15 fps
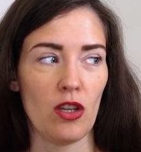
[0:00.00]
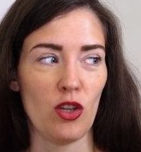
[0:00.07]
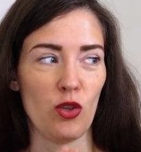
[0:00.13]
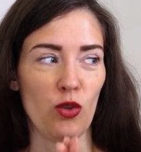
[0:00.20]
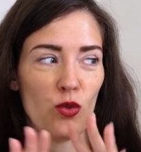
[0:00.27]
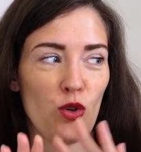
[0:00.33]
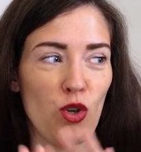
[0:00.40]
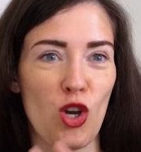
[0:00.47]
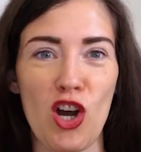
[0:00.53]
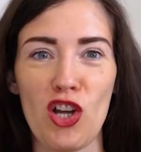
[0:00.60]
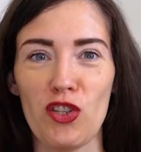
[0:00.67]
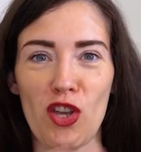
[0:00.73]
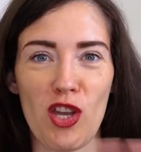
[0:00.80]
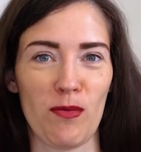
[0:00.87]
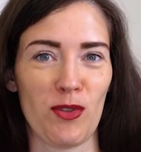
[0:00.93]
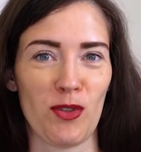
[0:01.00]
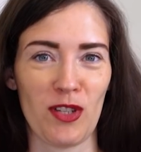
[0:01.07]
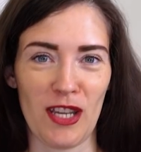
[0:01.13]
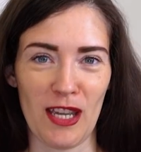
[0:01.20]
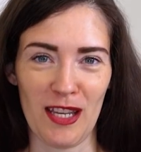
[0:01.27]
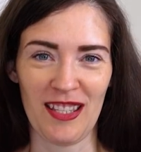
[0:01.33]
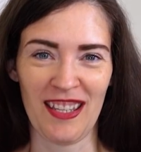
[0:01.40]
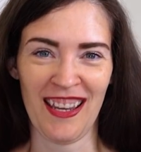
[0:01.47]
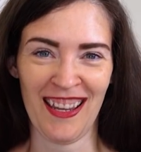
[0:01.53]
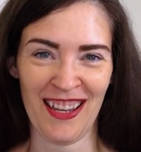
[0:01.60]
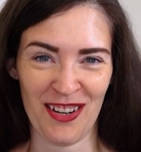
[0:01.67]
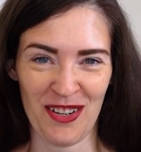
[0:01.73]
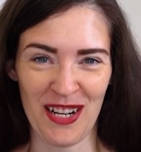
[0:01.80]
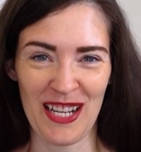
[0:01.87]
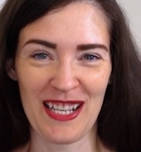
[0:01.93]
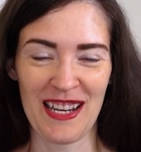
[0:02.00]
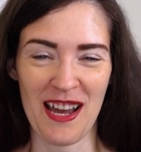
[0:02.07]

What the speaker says: you're not up to date right